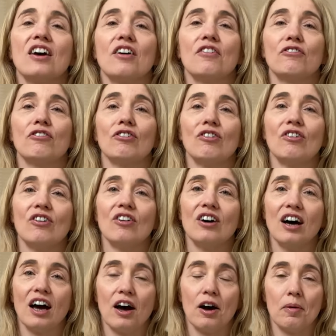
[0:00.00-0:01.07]
for
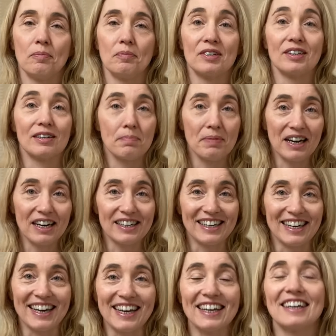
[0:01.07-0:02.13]

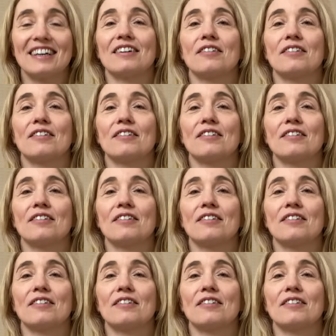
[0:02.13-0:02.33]
stability,